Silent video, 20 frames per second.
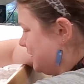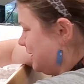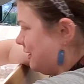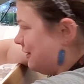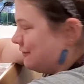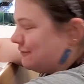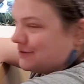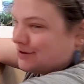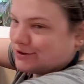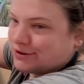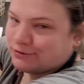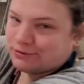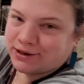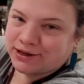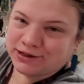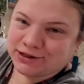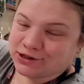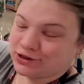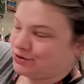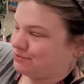often, so we had
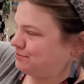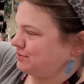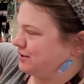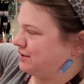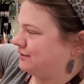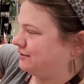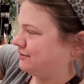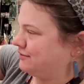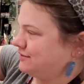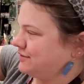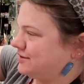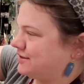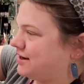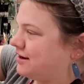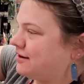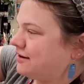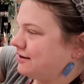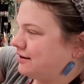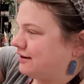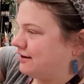to jump on those.
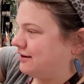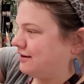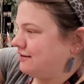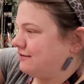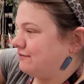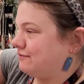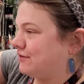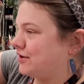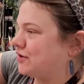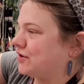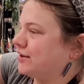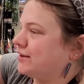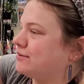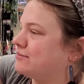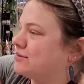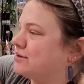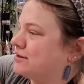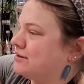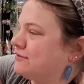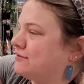Very
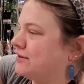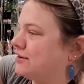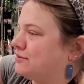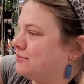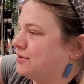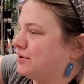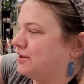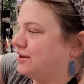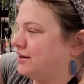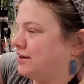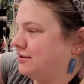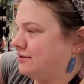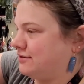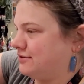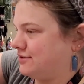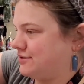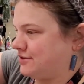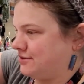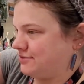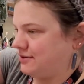limited availability on those
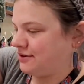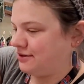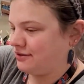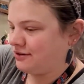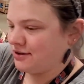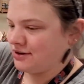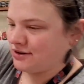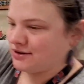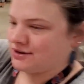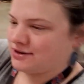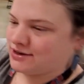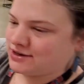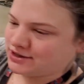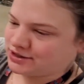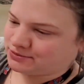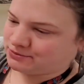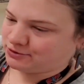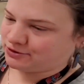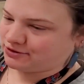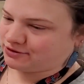as well. Some
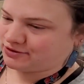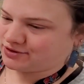more earth